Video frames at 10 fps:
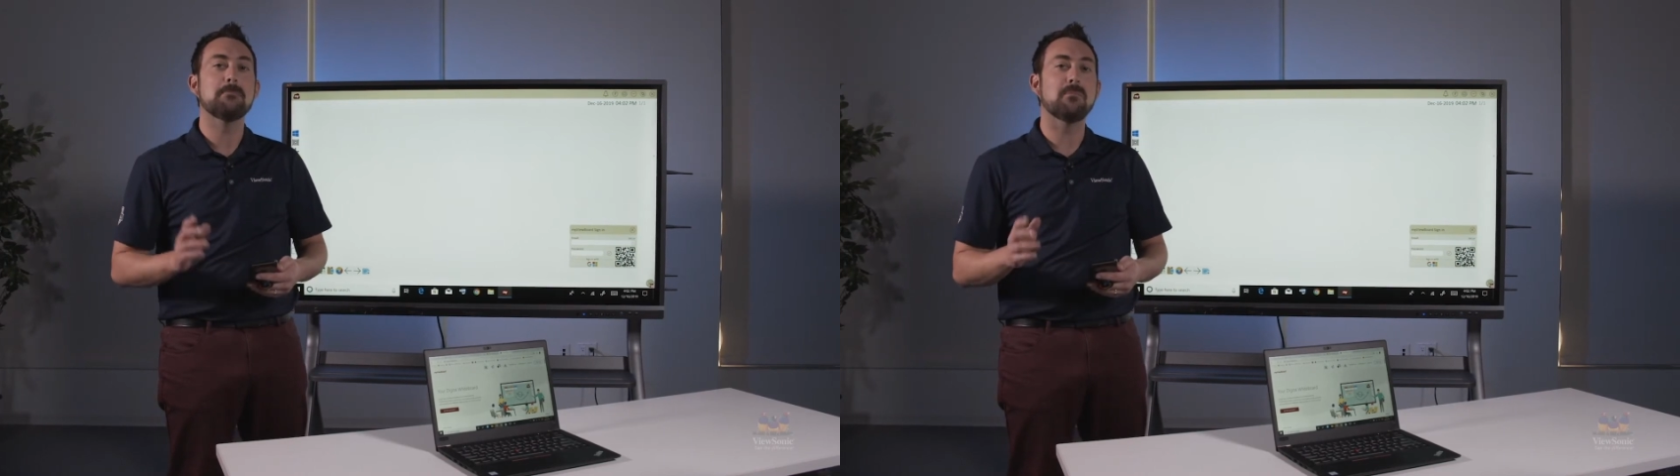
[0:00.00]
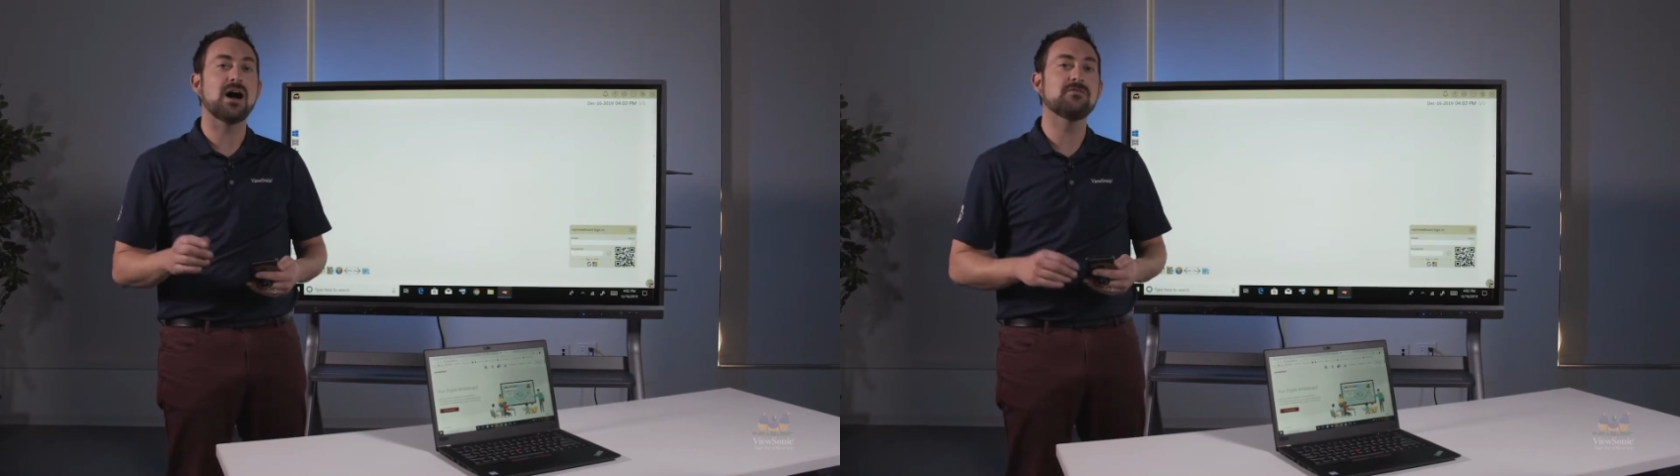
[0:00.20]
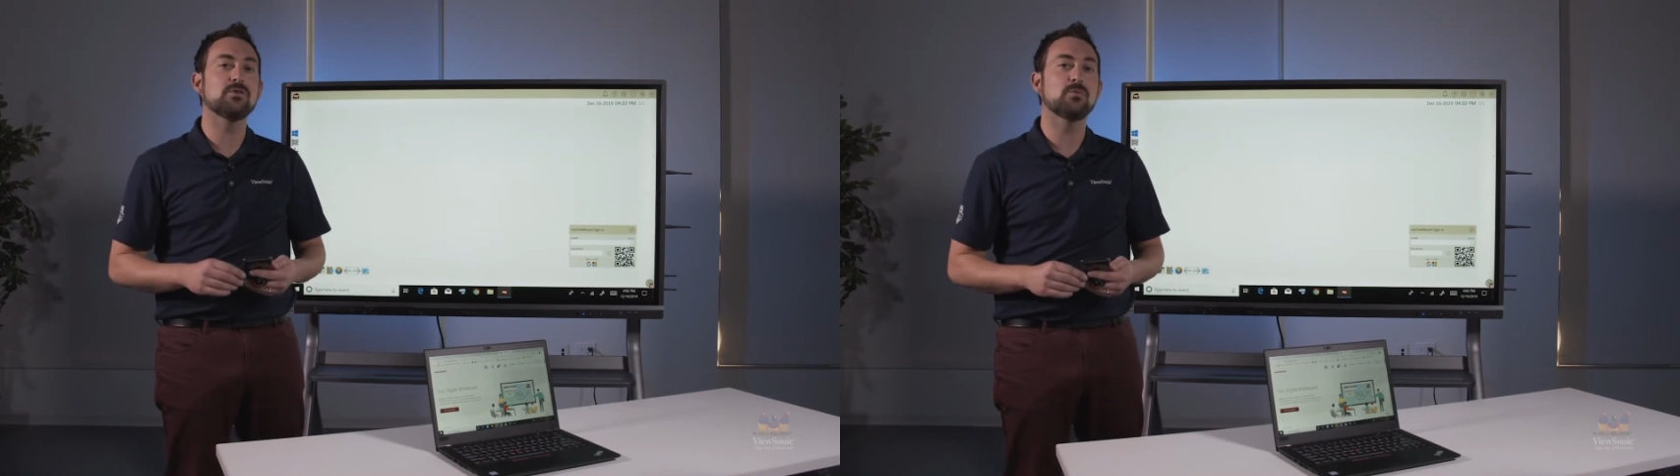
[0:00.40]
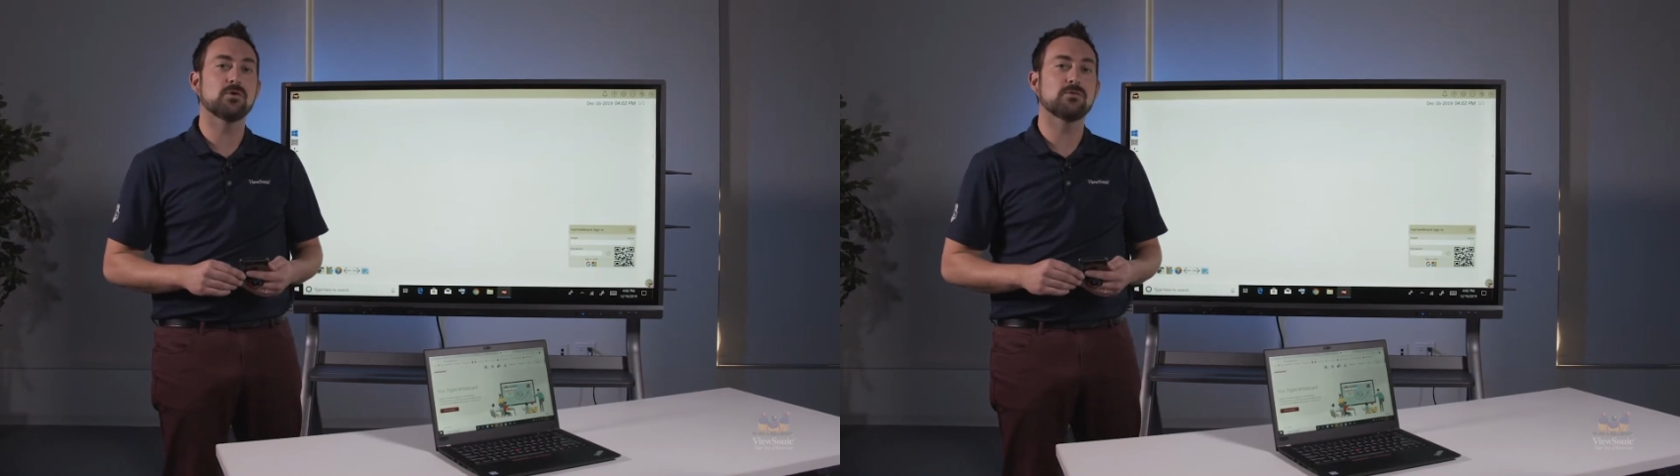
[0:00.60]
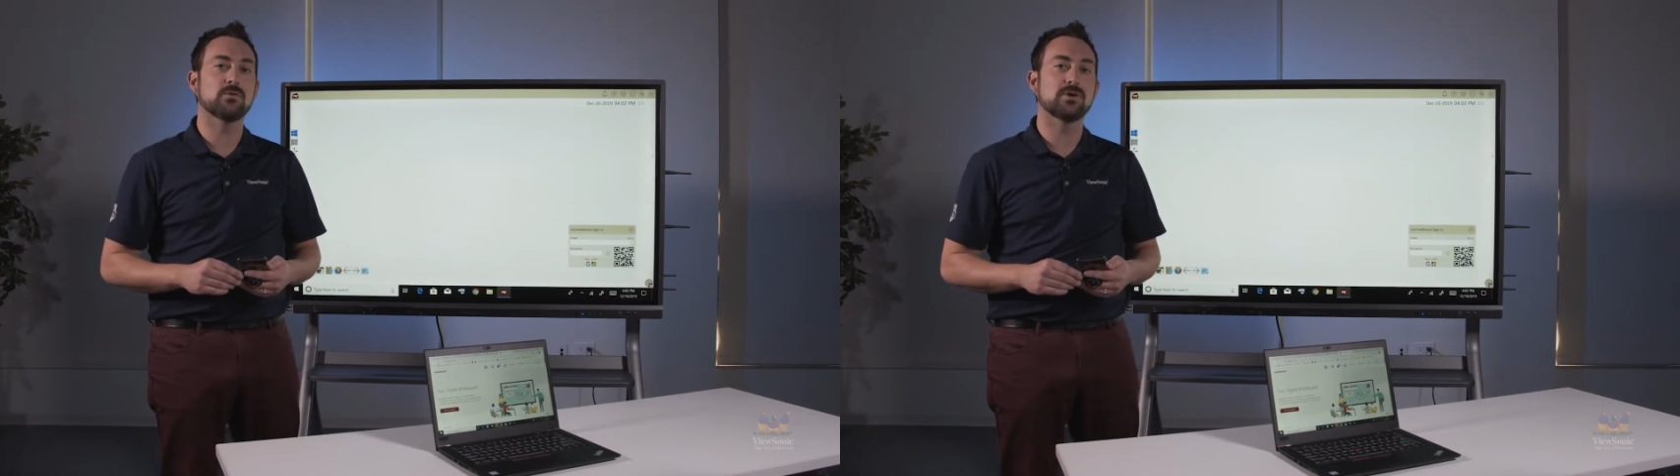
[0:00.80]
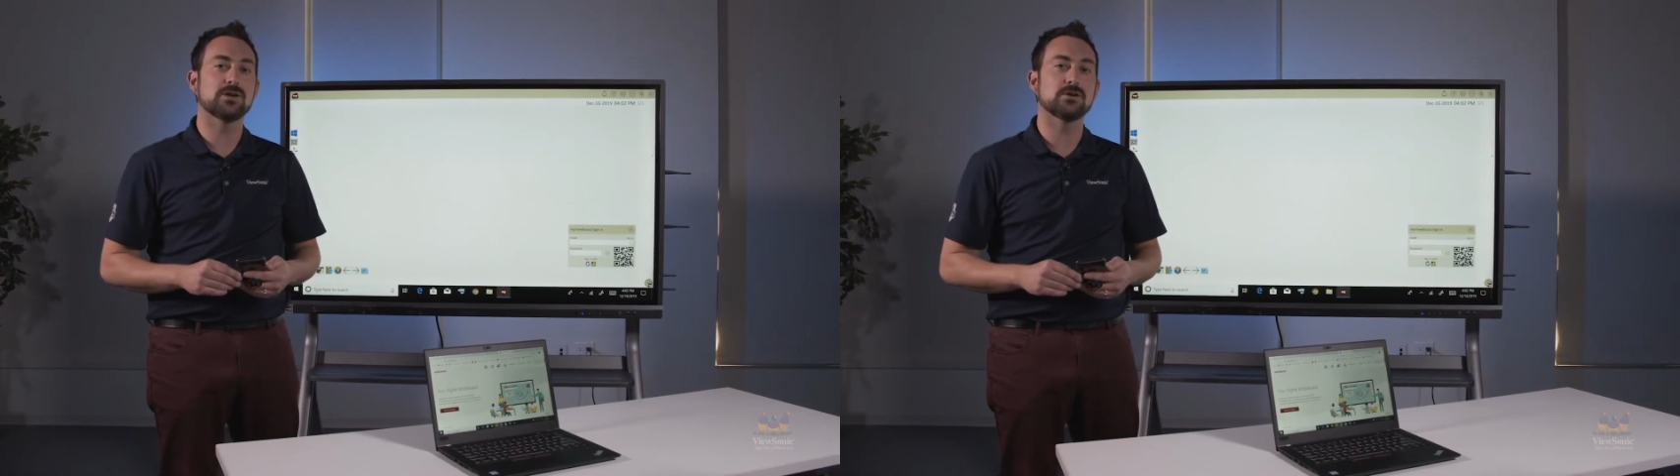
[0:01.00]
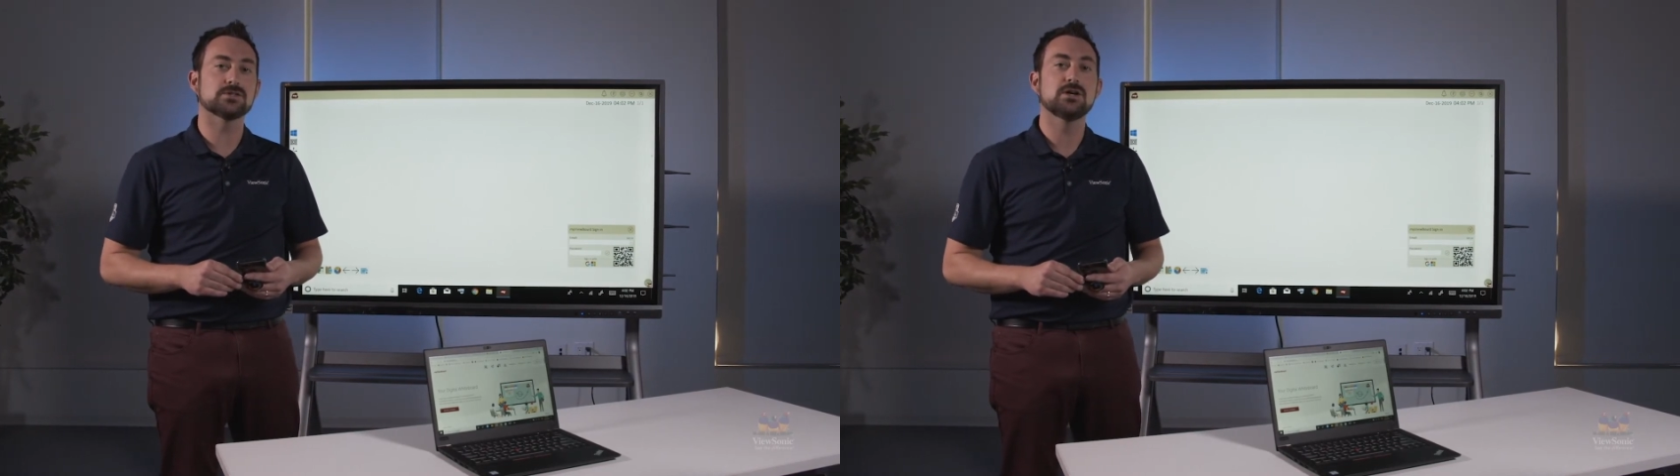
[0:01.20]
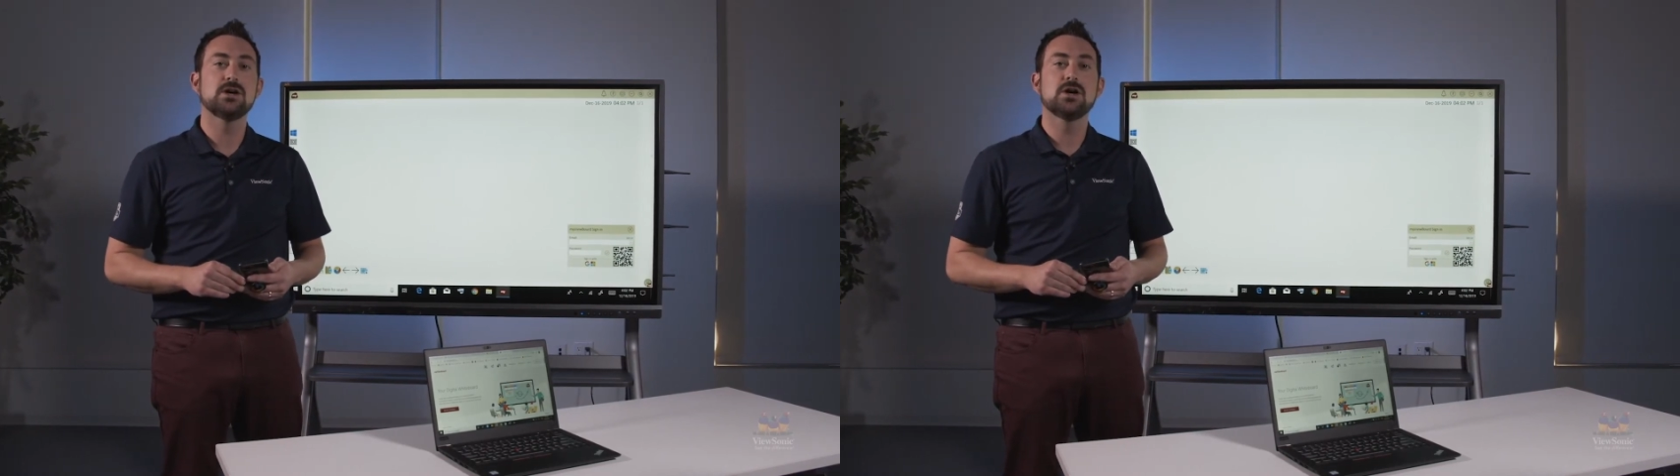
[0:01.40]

myViewBoard for Windows,